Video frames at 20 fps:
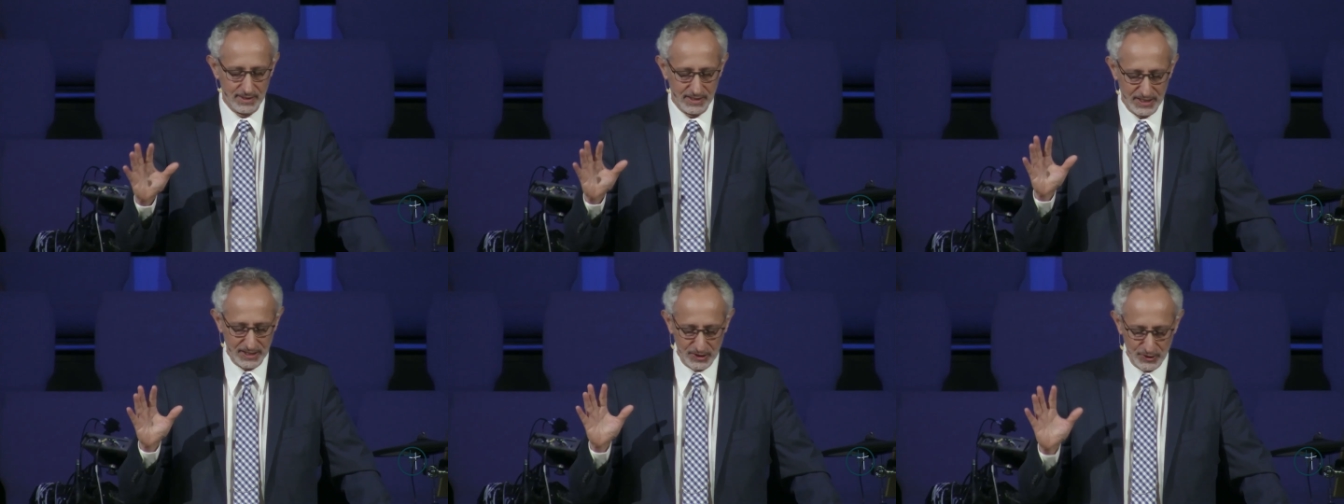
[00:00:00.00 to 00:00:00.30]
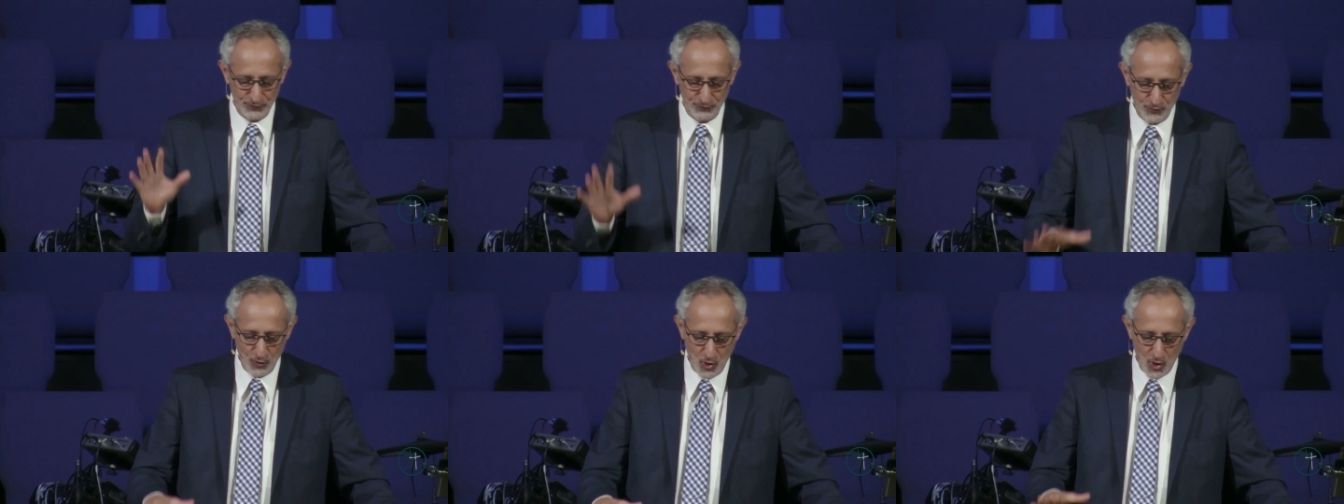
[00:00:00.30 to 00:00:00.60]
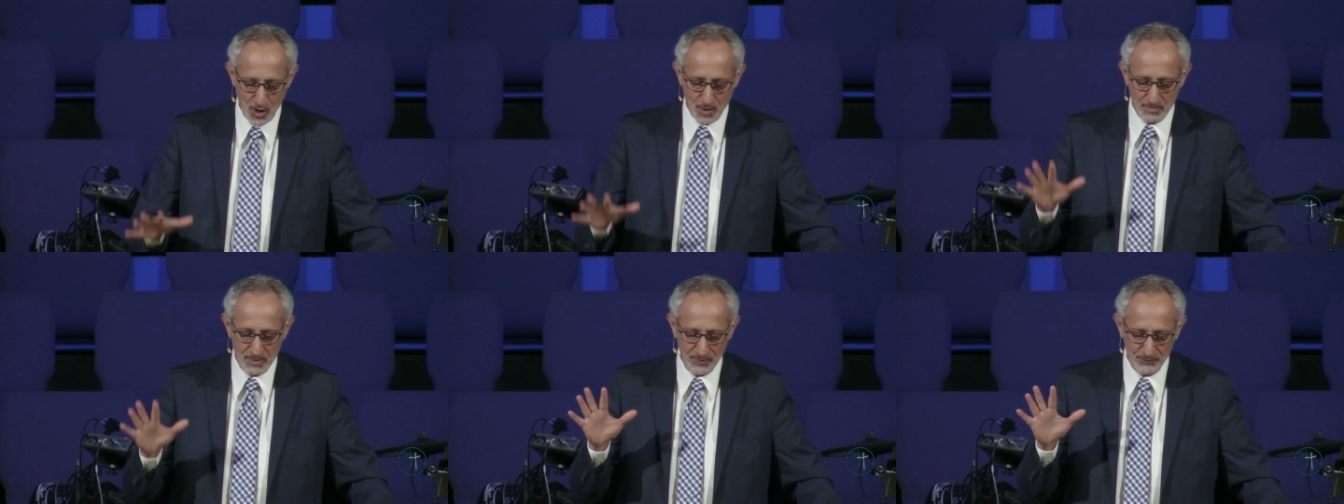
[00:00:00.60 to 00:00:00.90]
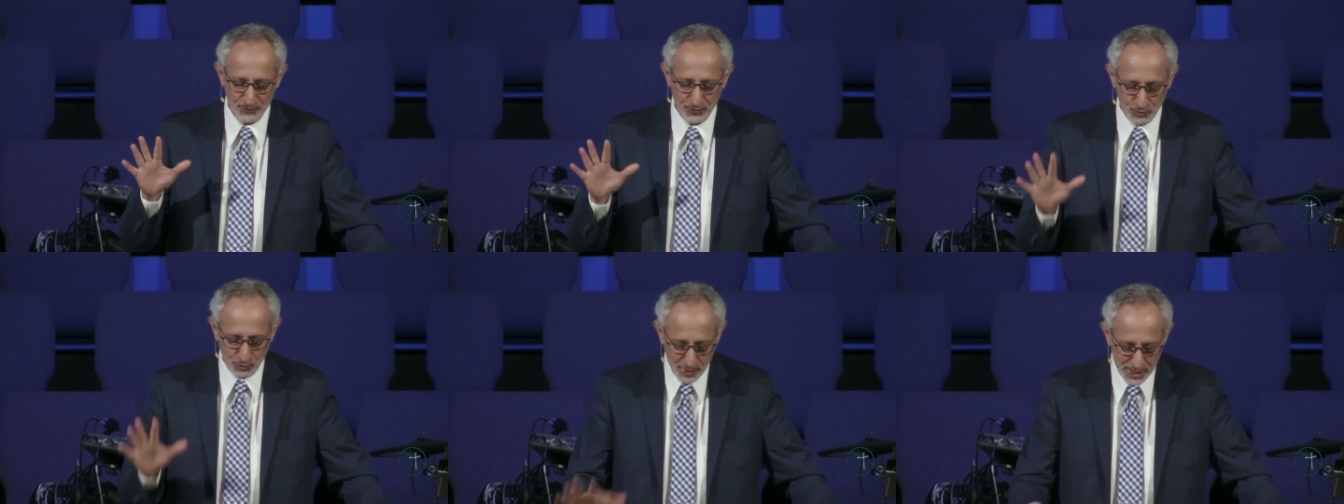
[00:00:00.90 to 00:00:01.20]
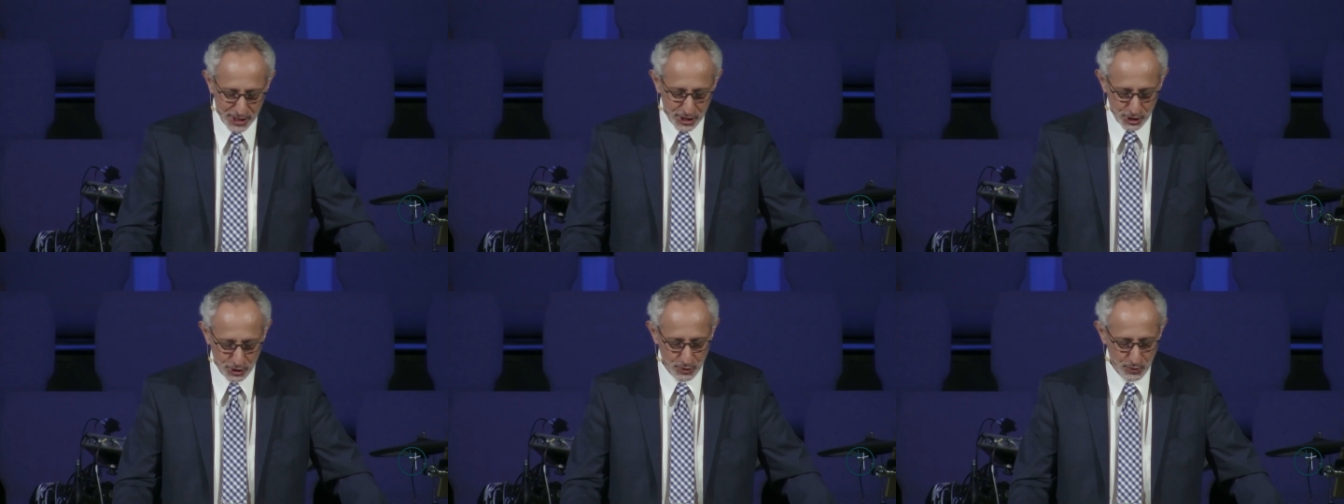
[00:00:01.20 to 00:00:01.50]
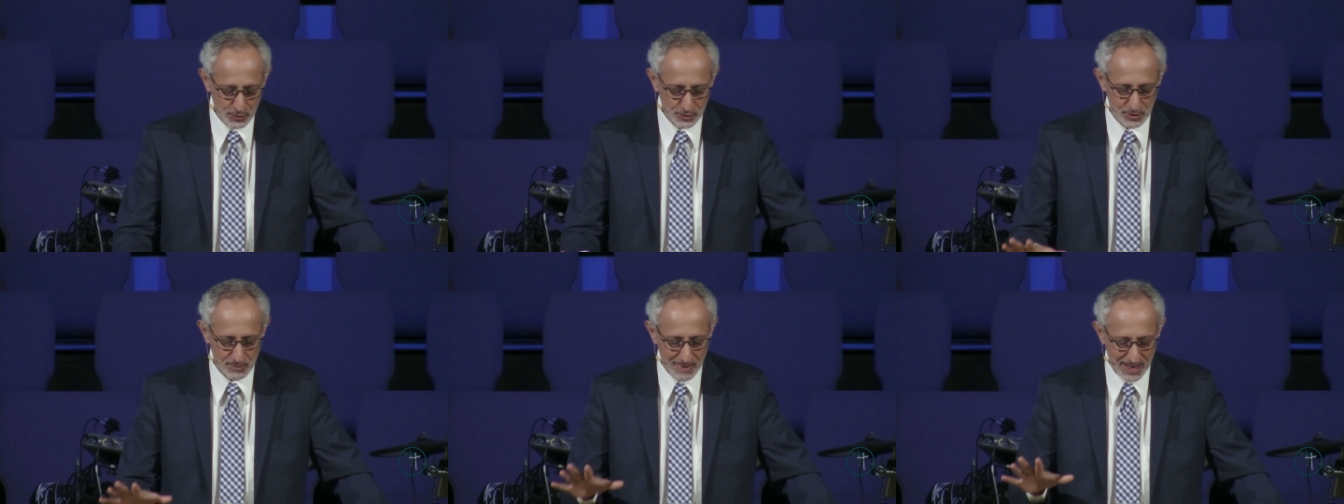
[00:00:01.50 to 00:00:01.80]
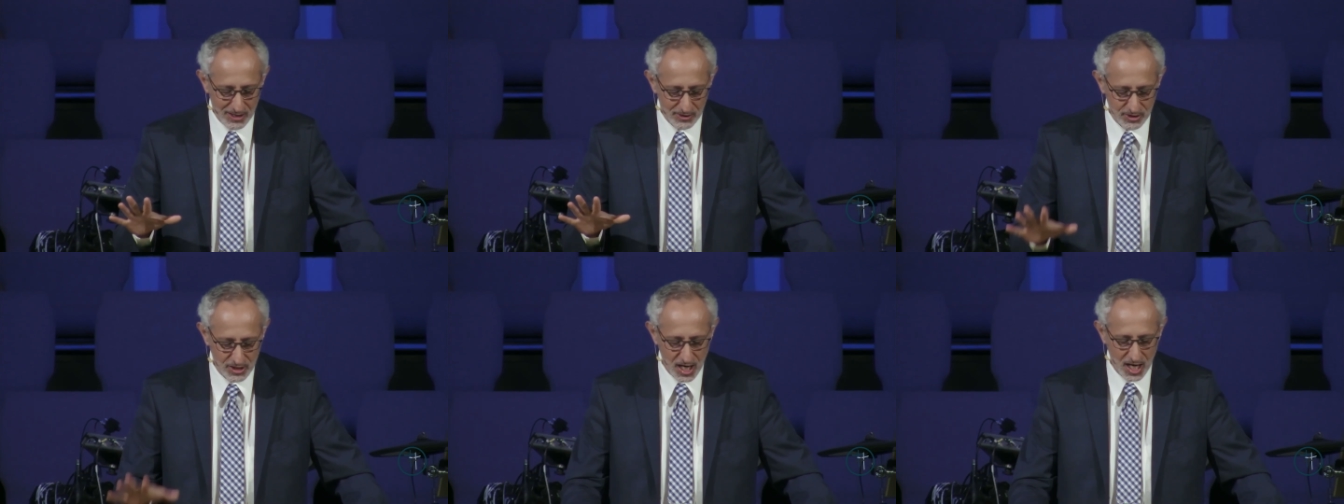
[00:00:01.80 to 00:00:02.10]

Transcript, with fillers: in the form of three truths about